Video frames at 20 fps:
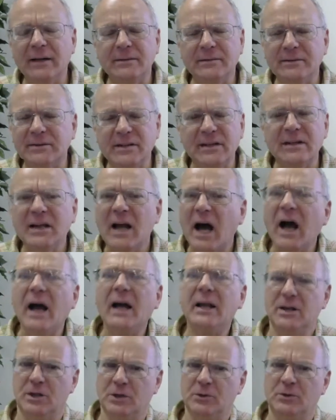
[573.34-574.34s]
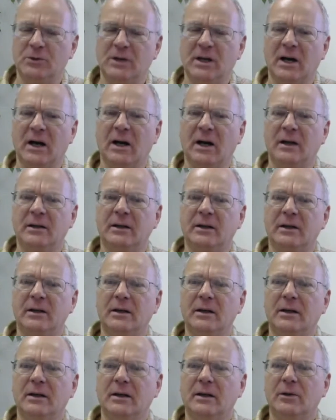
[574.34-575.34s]
deny you, God,
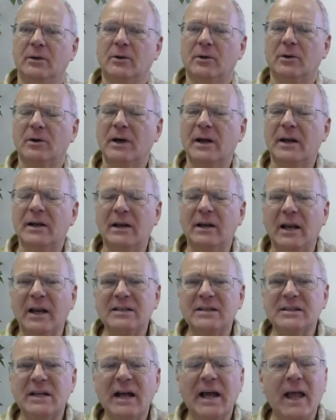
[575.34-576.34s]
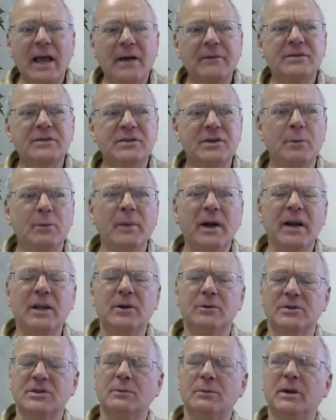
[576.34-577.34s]
or unless I have so
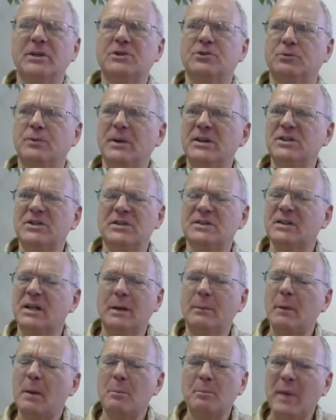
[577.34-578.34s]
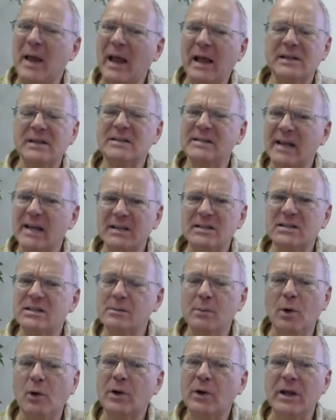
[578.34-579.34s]
much riches, and I'm a bad
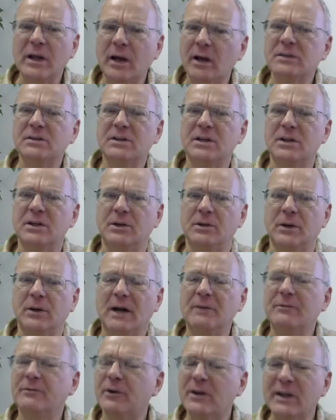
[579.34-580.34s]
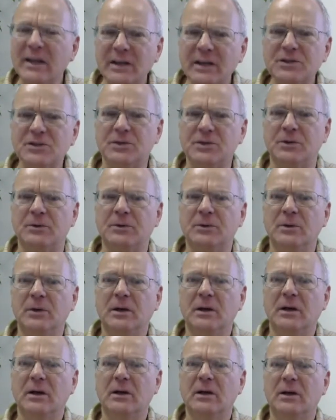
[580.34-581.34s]
testimony unto you. I forget you."
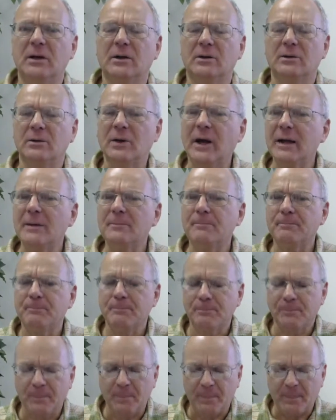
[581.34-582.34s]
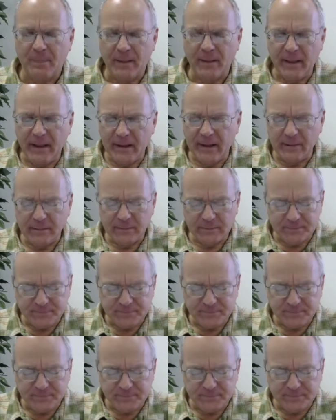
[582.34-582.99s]
Right? And